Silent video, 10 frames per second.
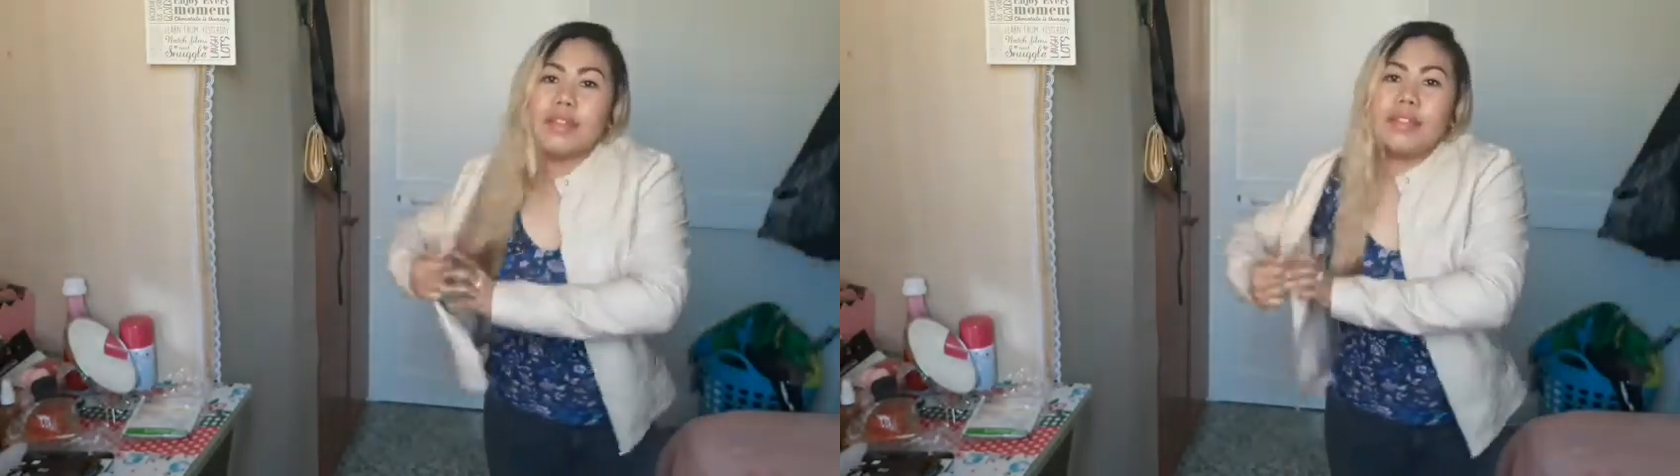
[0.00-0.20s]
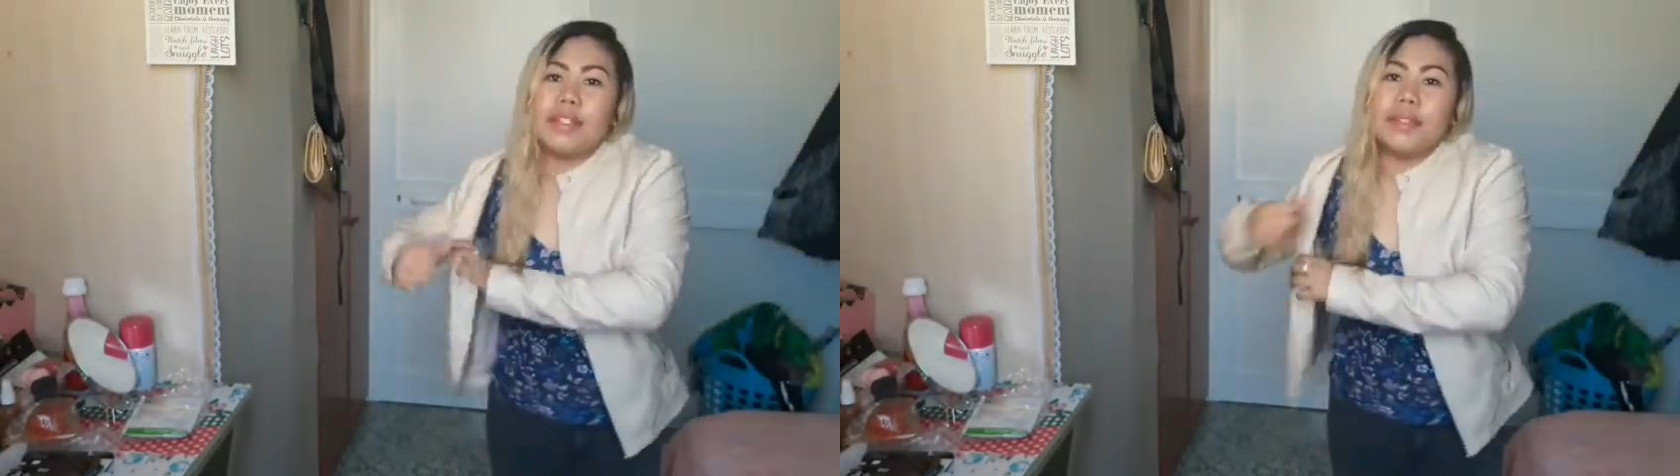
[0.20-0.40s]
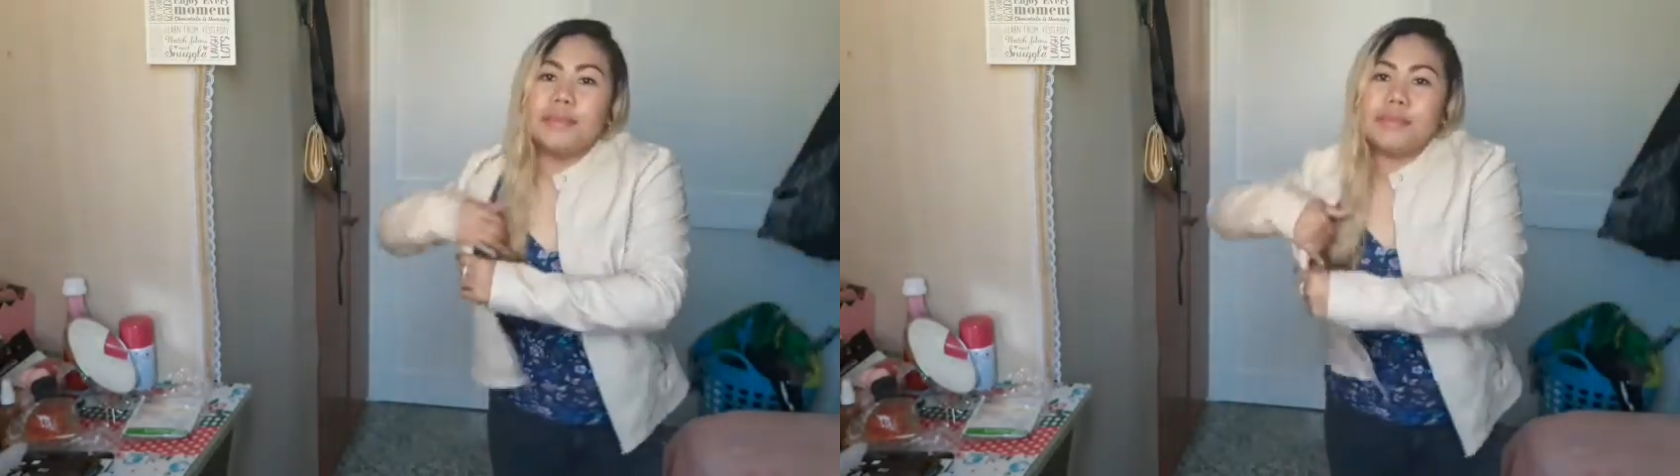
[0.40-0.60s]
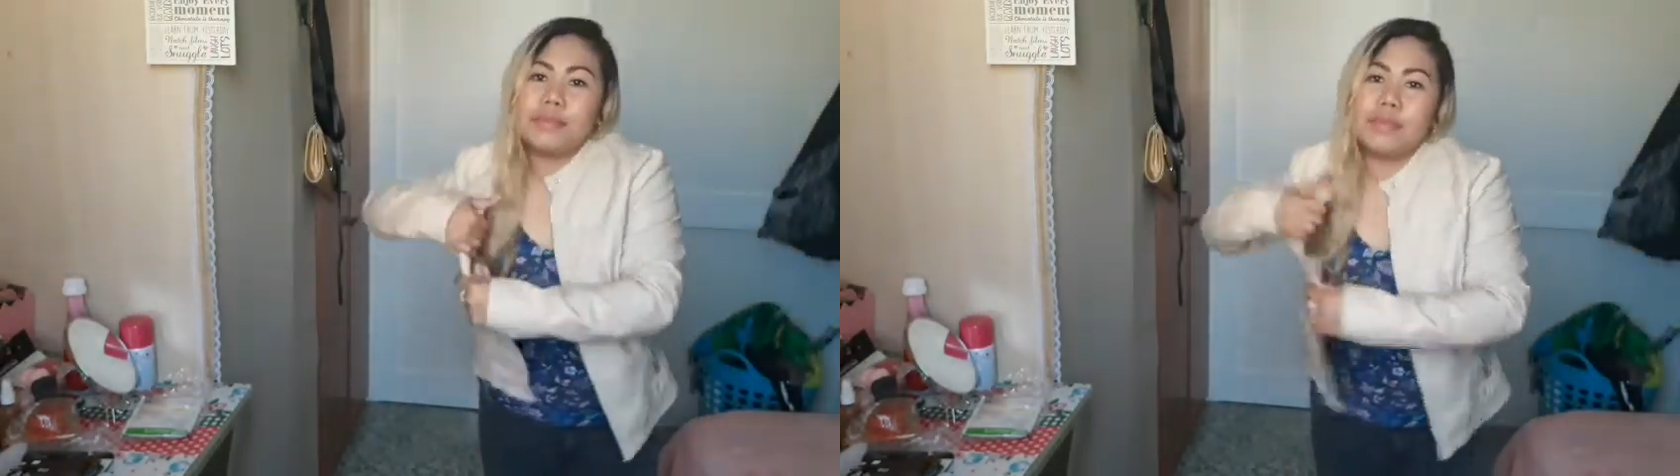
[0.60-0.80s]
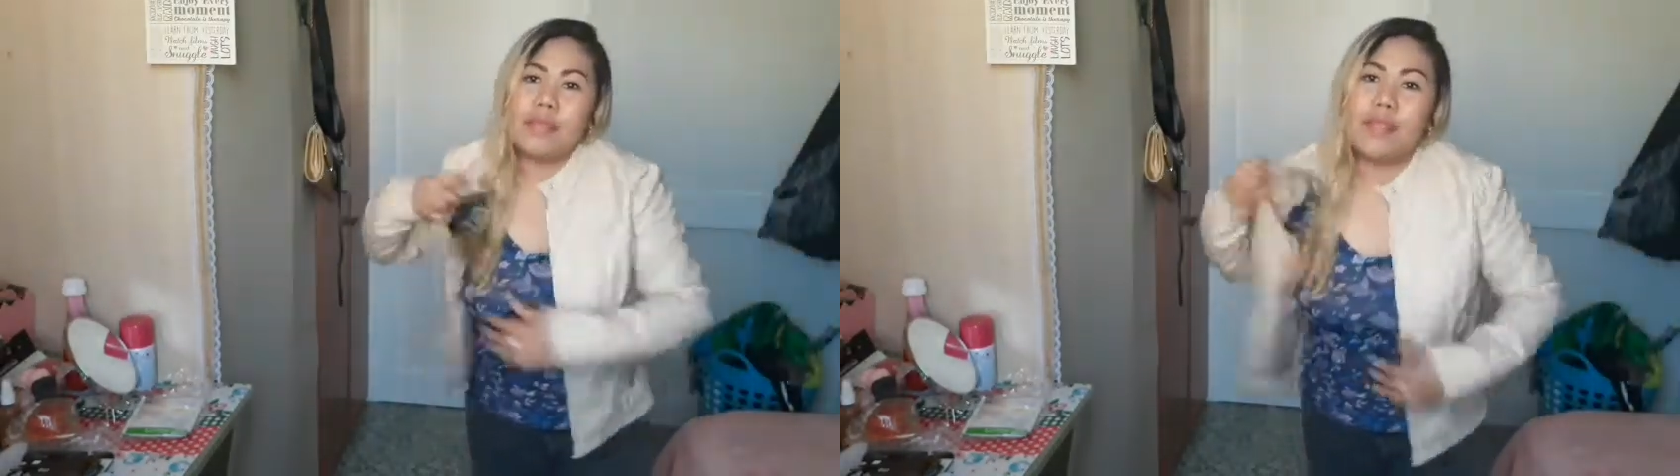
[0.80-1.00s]
Okay,
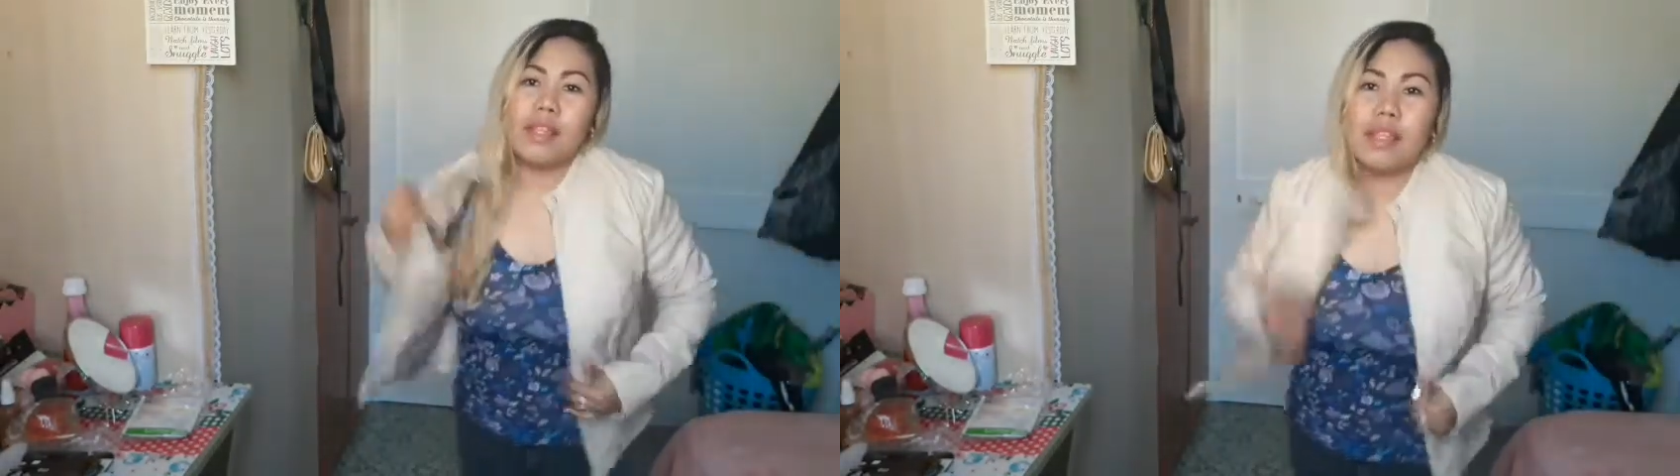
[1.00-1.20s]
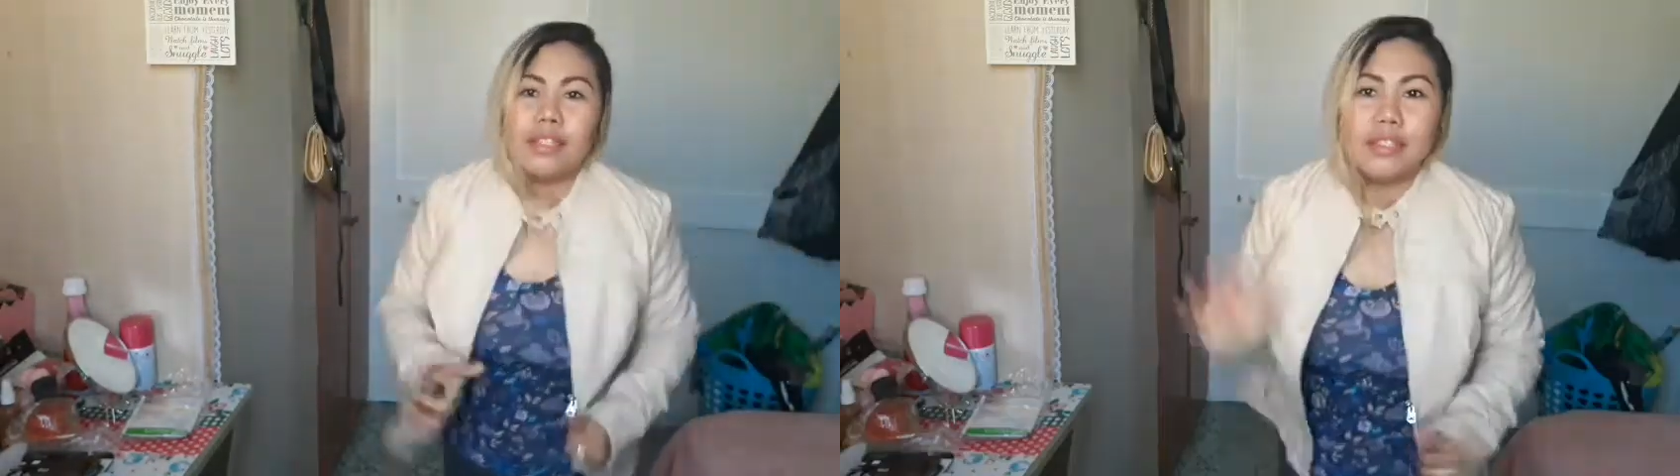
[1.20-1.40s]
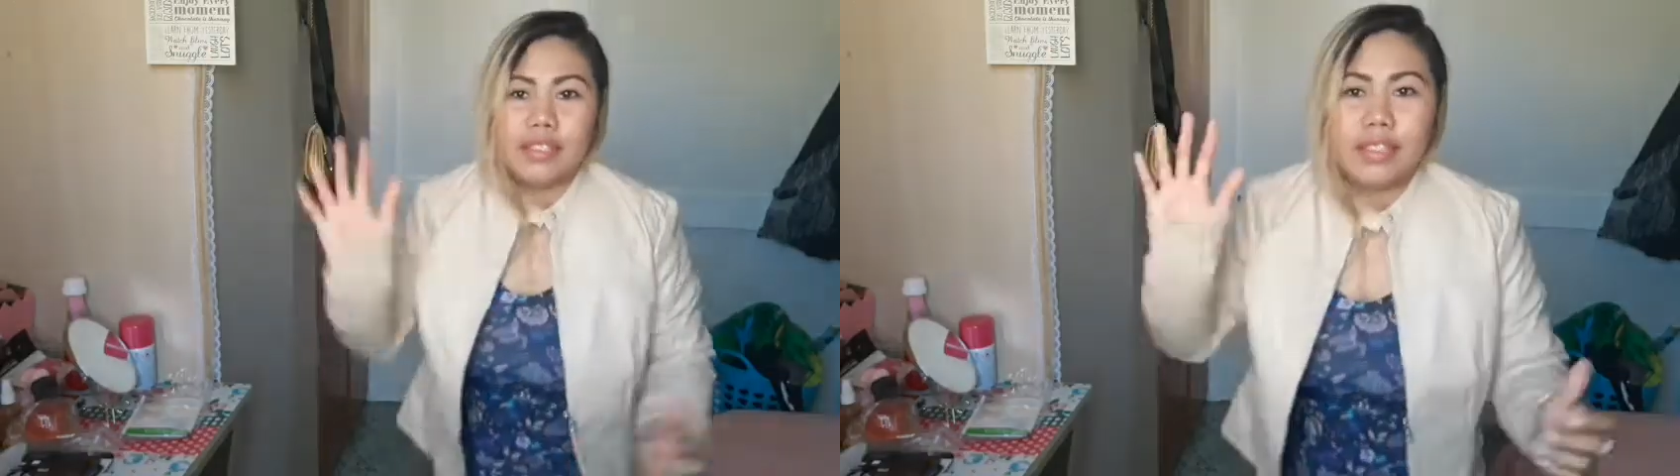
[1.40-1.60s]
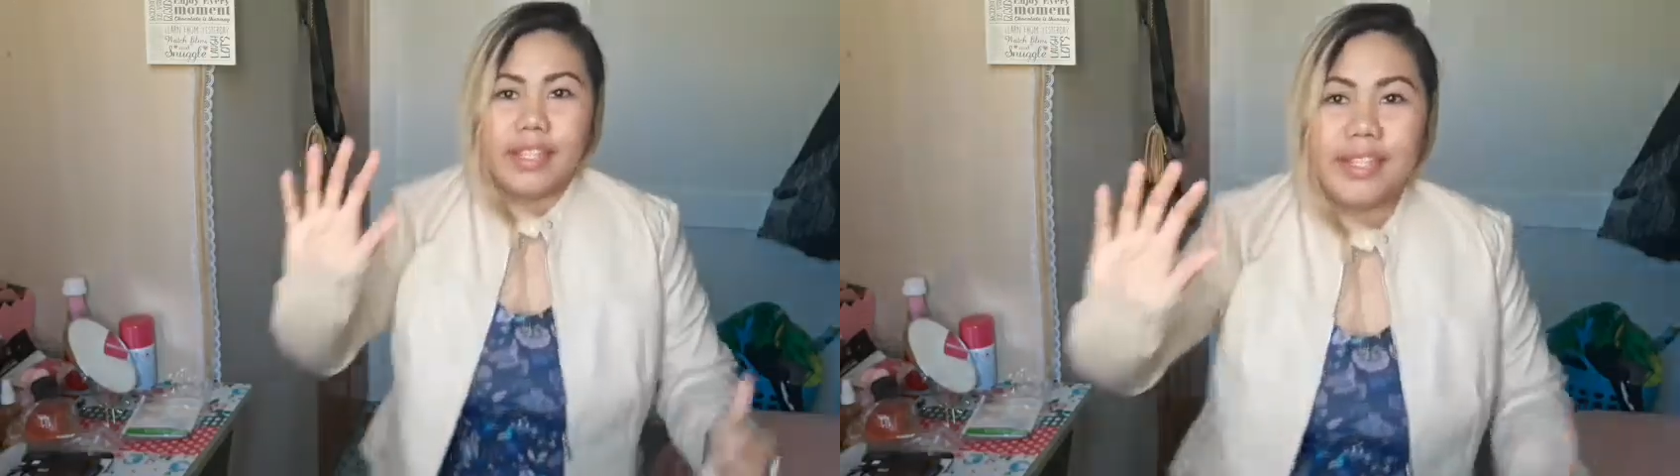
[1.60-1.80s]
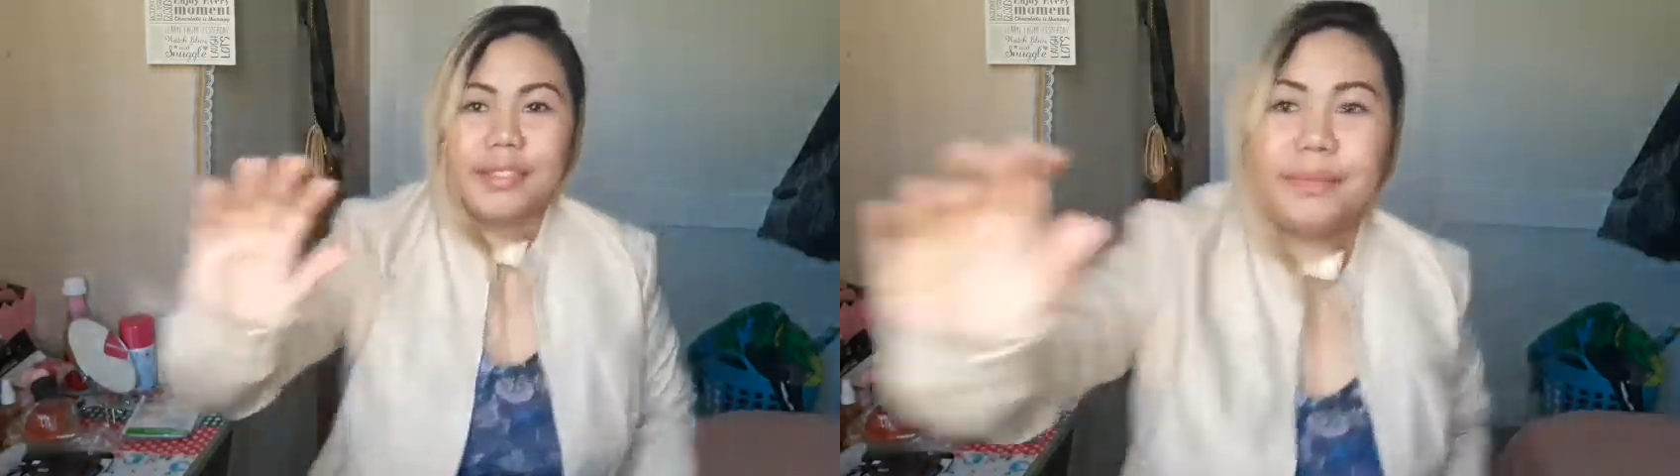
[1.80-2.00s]
see
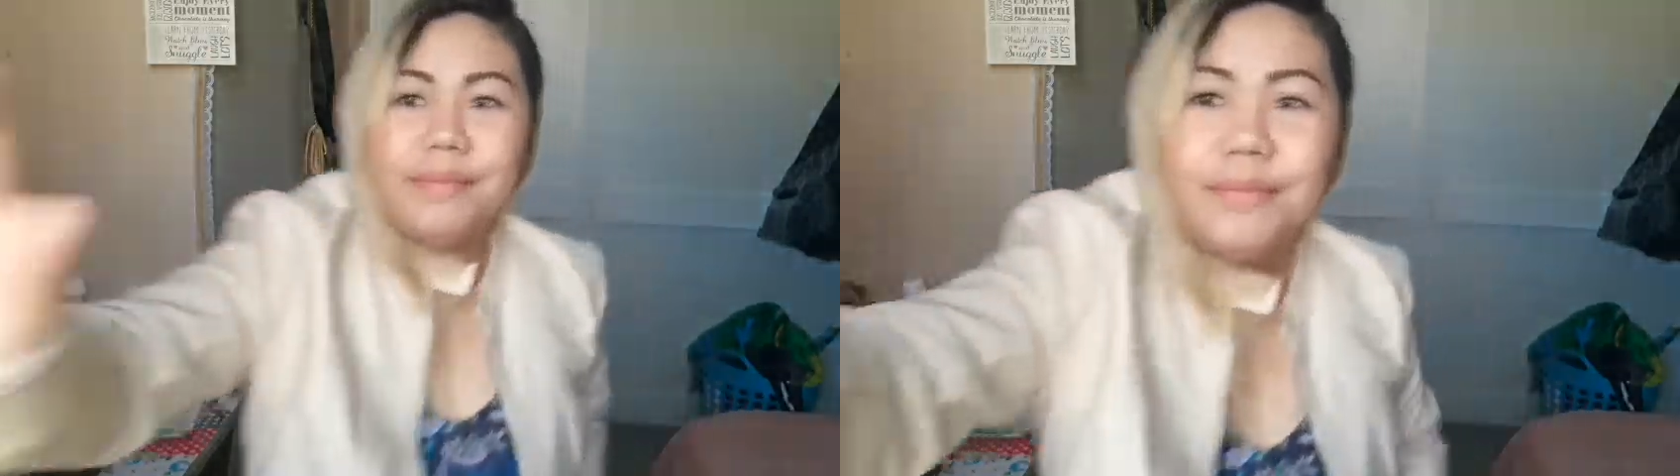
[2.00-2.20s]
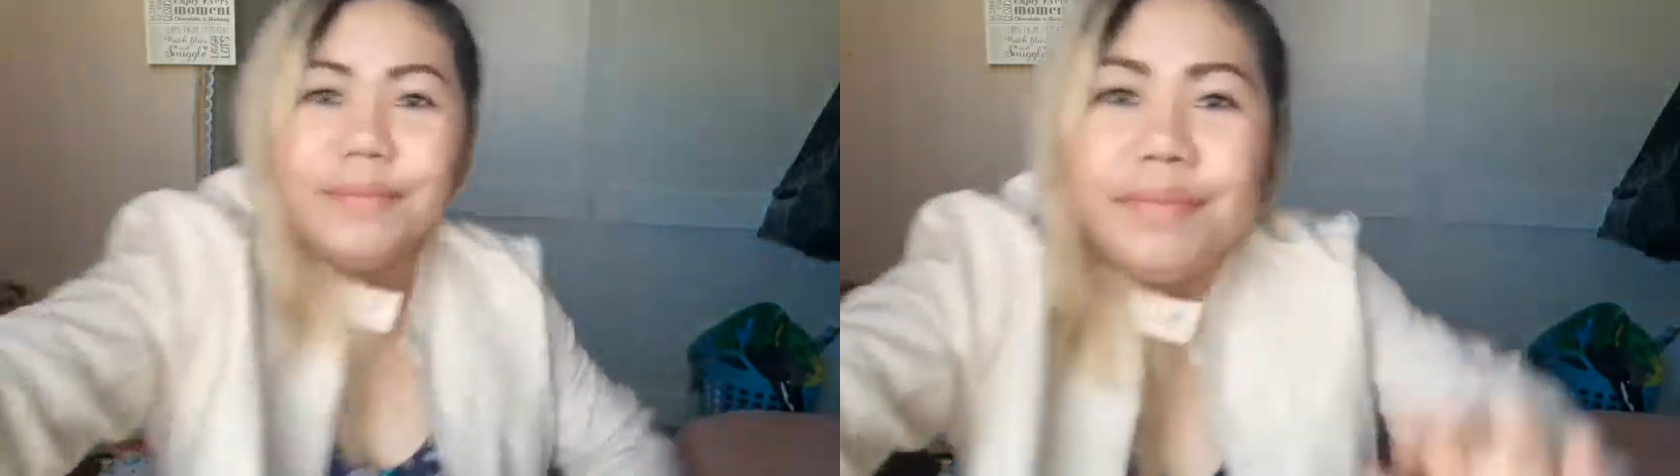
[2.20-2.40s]
you later.